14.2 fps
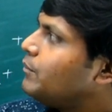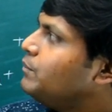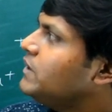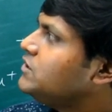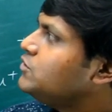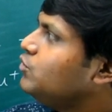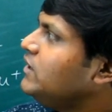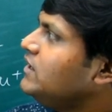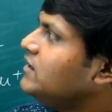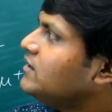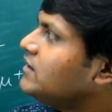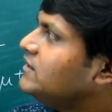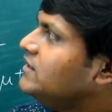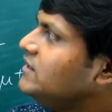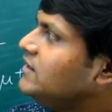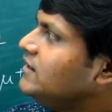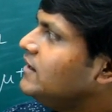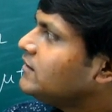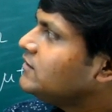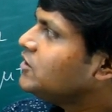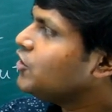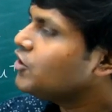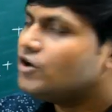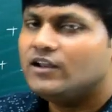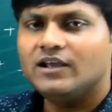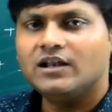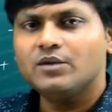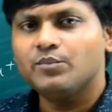between the
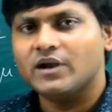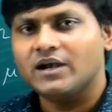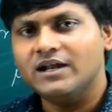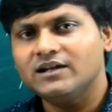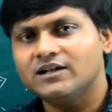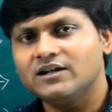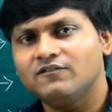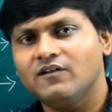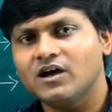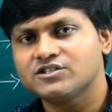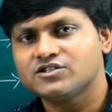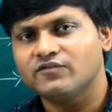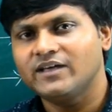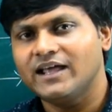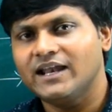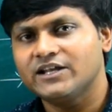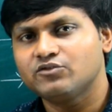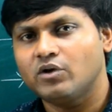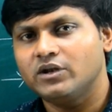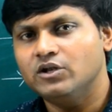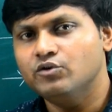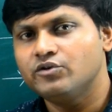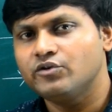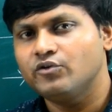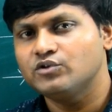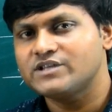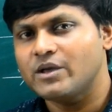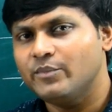theoretically predicted flux of the electron
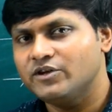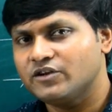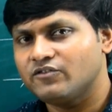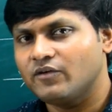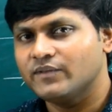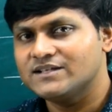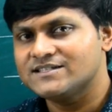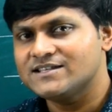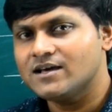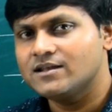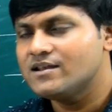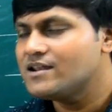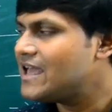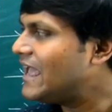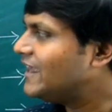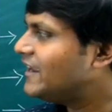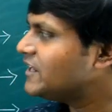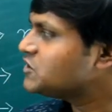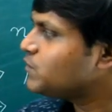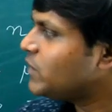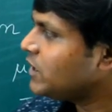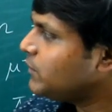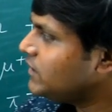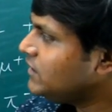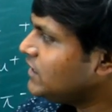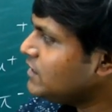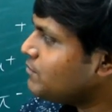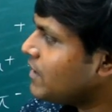neutrinos emitted from the sun and
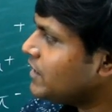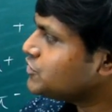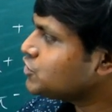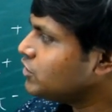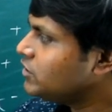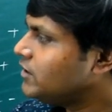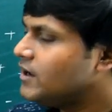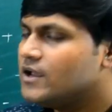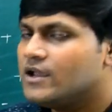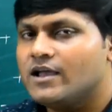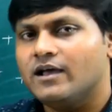experimentally measured